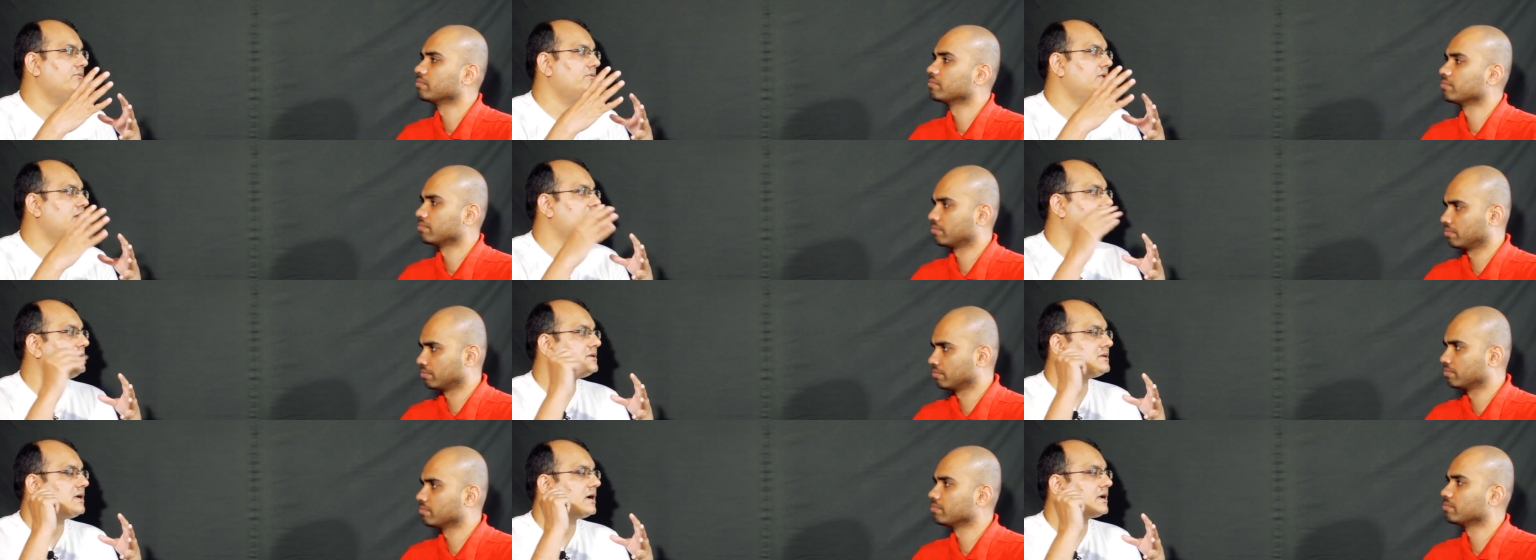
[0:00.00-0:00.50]
Speaker 1: That
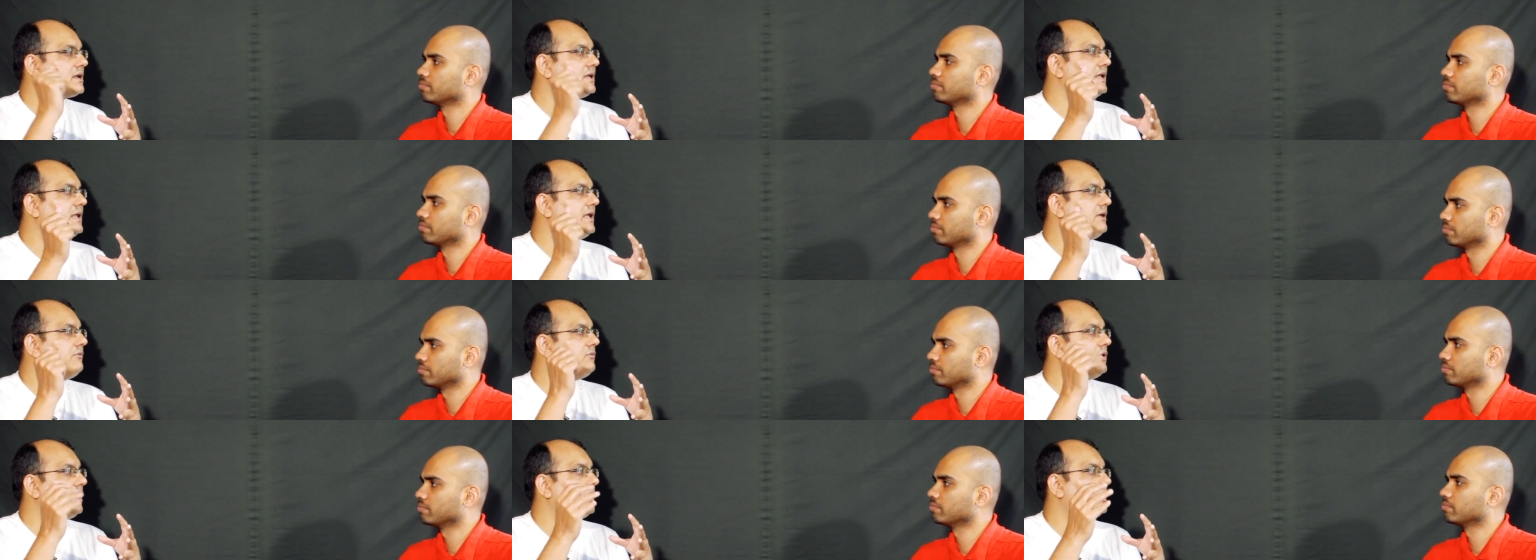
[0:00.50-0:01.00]
is
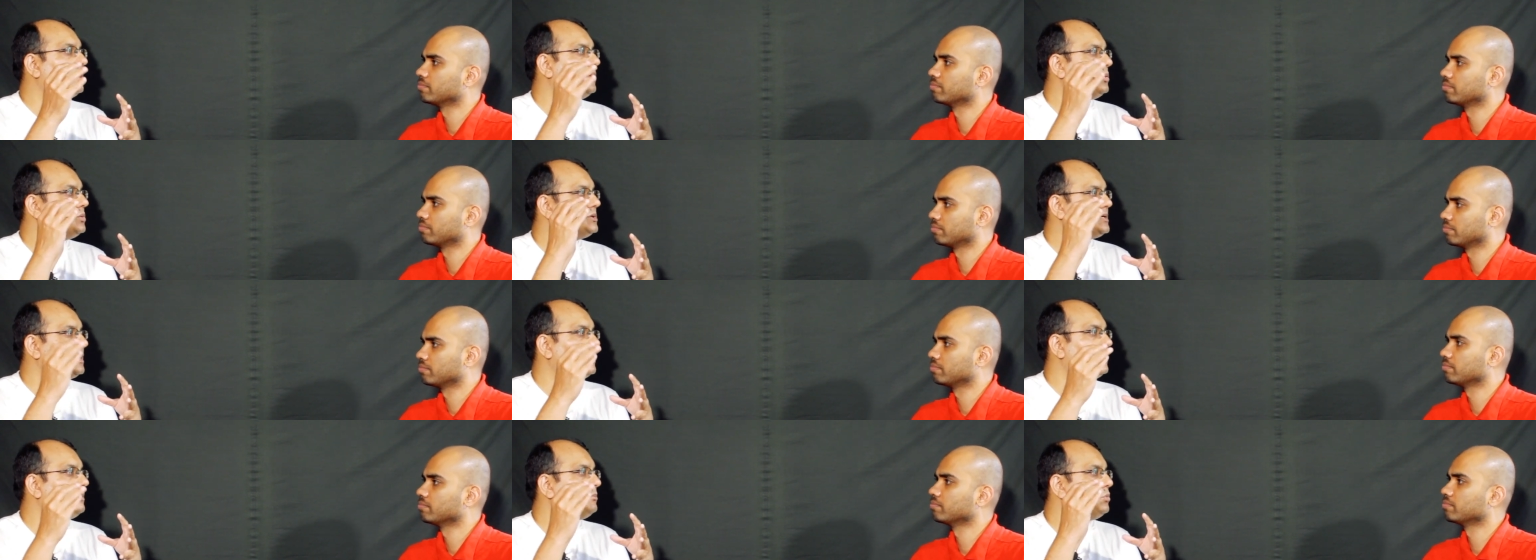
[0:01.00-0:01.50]
Agni, Vayu,
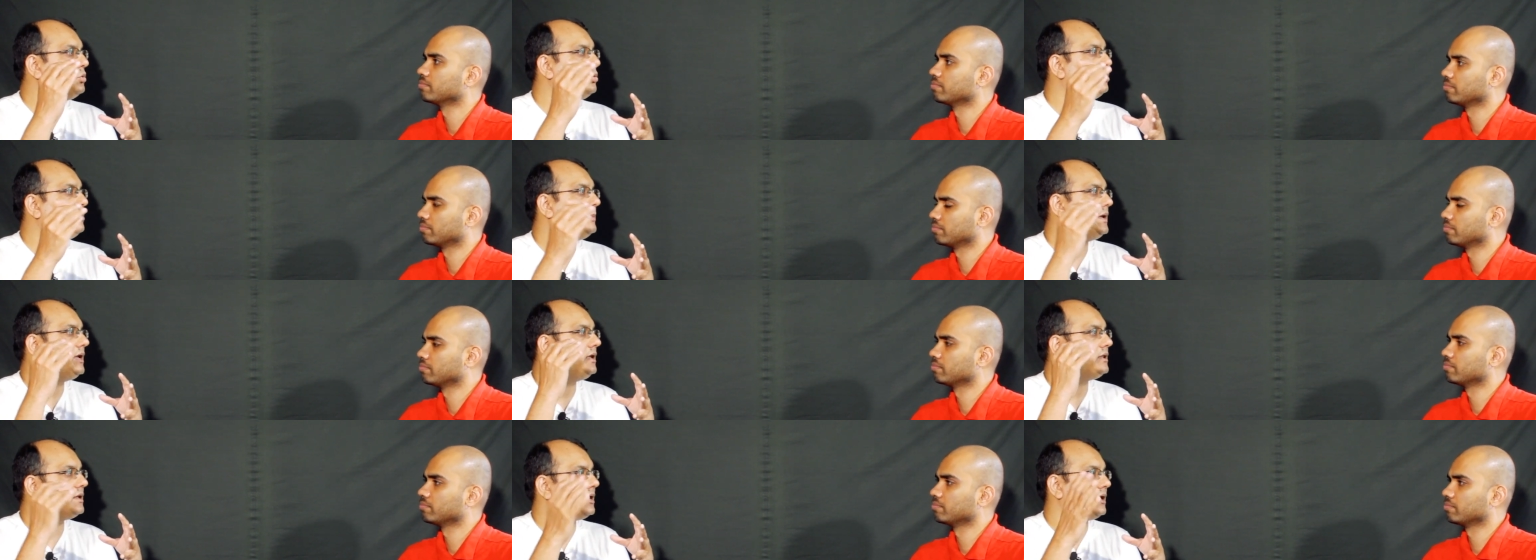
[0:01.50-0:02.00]
Jala,
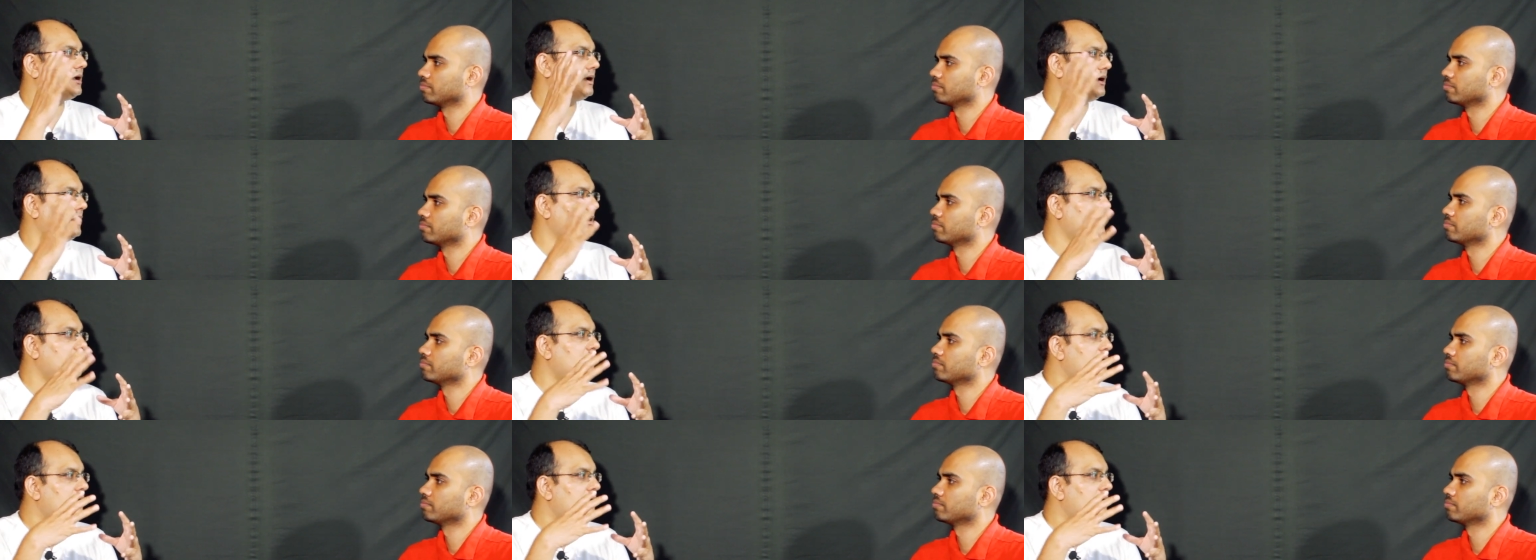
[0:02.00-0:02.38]
Bhumi, Nara.